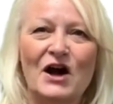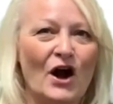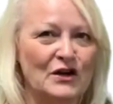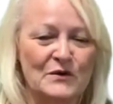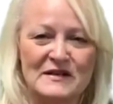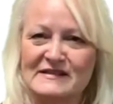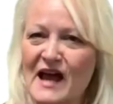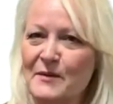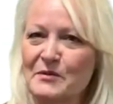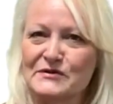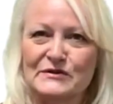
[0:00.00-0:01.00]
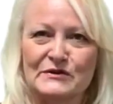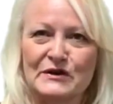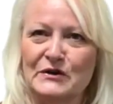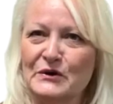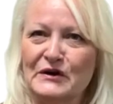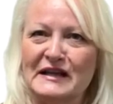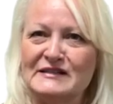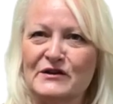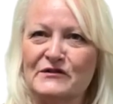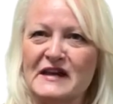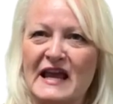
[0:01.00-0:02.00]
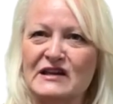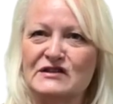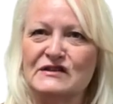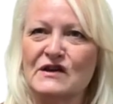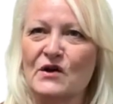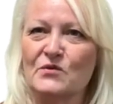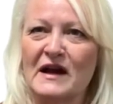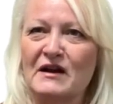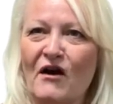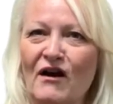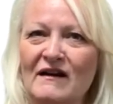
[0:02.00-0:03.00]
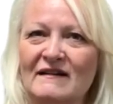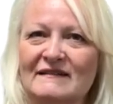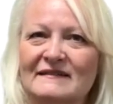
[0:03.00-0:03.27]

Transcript: Are you a cybersecurity certifications on radar?